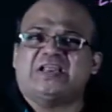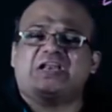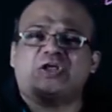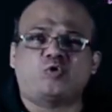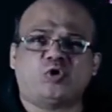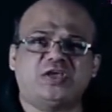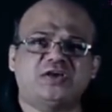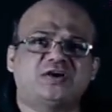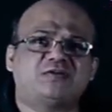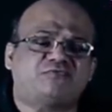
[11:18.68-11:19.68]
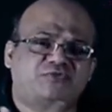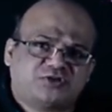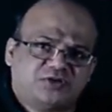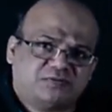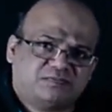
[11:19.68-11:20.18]
nuclear
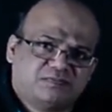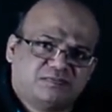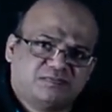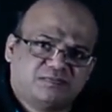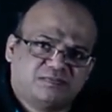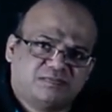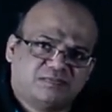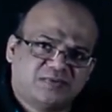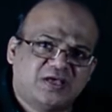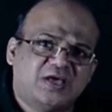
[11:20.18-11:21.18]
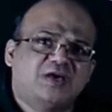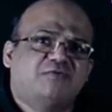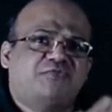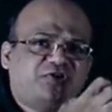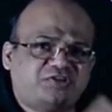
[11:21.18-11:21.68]
fission.
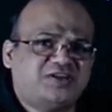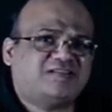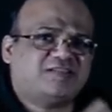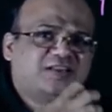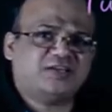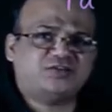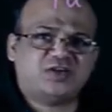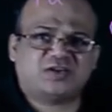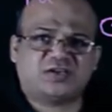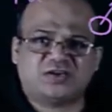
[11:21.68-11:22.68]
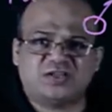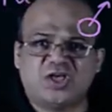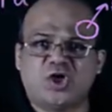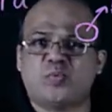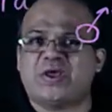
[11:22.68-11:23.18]
Fission is initiated
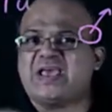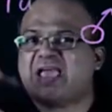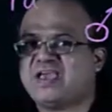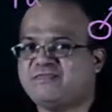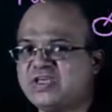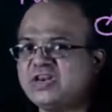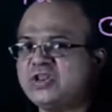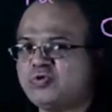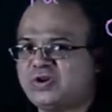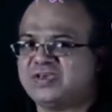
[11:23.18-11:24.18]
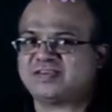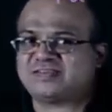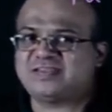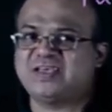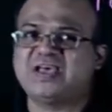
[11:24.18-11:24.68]
when a heavy
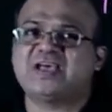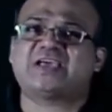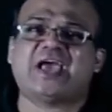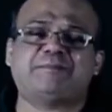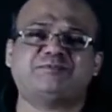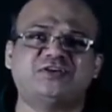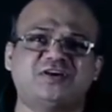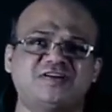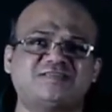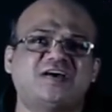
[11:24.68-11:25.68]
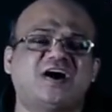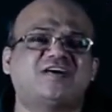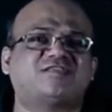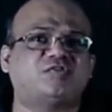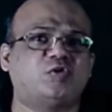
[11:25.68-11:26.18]
nucleus captures a
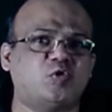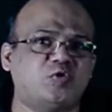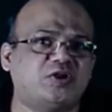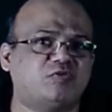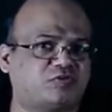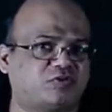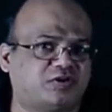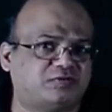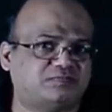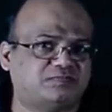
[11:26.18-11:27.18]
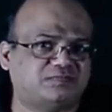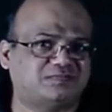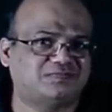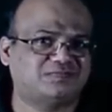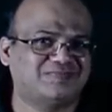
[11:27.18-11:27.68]
slow neutron,
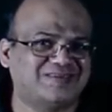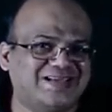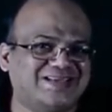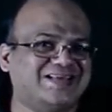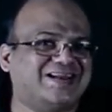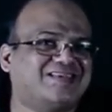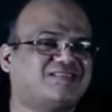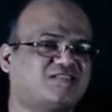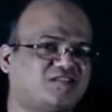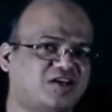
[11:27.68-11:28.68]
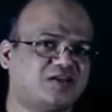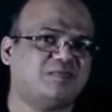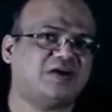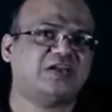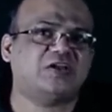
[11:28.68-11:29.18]
that is
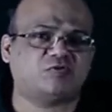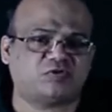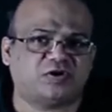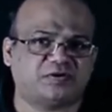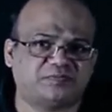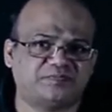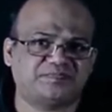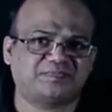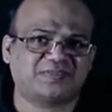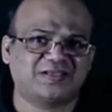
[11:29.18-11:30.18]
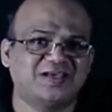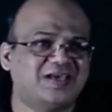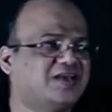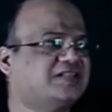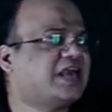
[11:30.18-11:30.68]
thermal neutron.
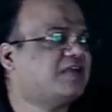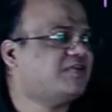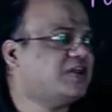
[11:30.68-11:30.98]
The heavy